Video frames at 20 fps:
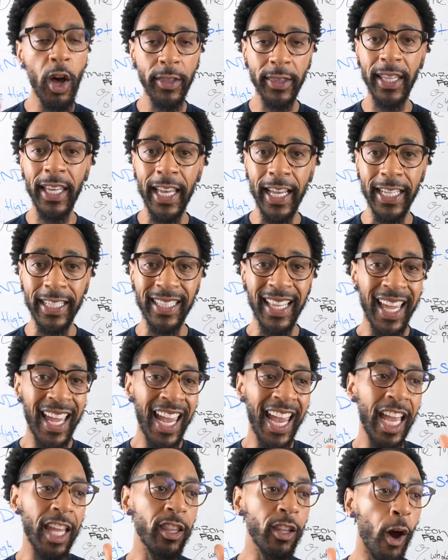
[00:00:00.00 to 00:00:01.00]
things.
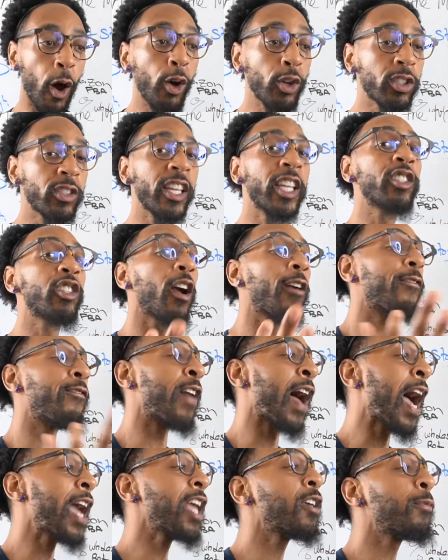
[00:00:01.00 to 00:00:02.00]
And those things are
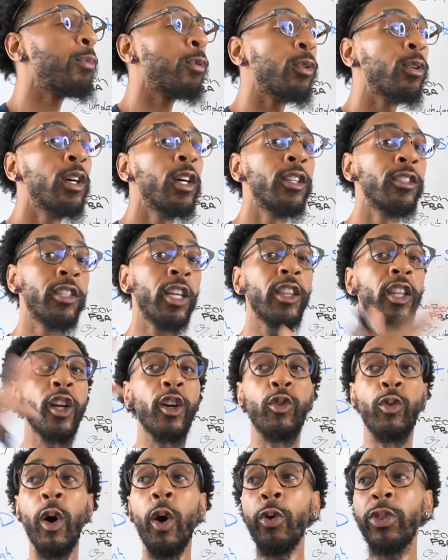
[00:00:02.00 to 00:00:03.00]
valuable to the
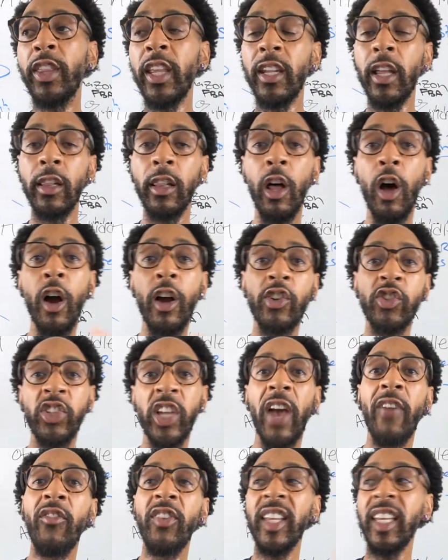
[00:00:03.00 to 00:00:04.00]
growth and the
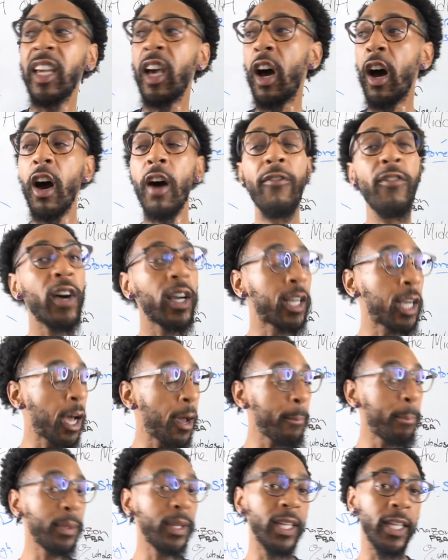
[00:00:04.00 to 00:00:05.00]
longevity of a
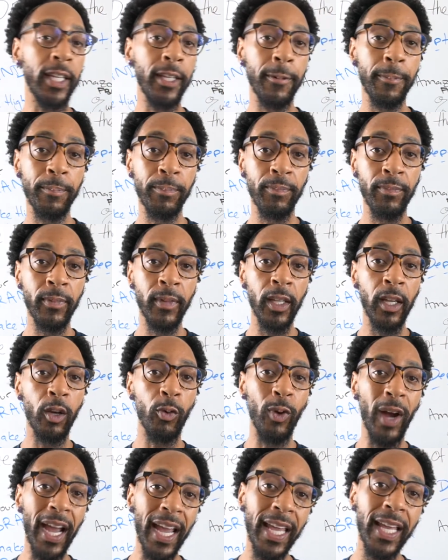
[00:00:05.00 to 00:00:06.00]
company,
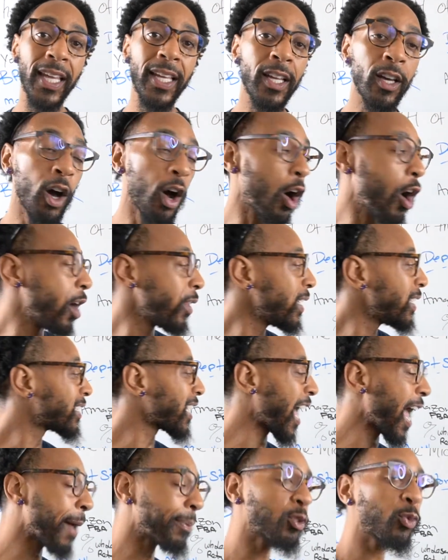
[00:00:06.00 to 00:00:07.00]
right? All these
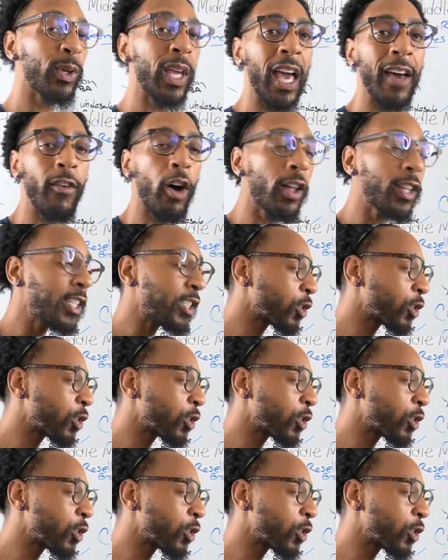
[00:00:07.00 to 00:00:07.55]
apps we have, all